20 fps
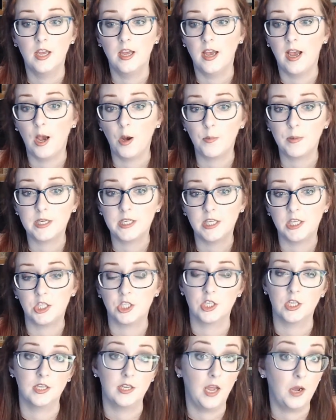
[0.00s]
how we teach
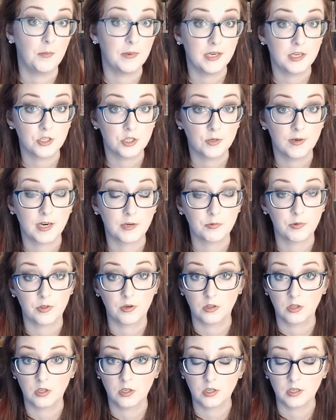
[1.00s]
it, and how we interact with
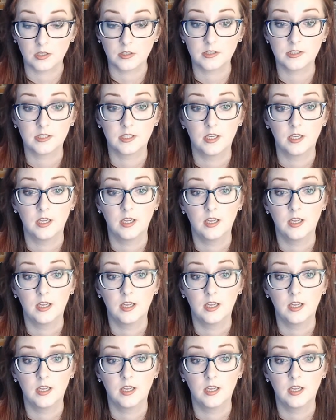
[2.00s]
our learners.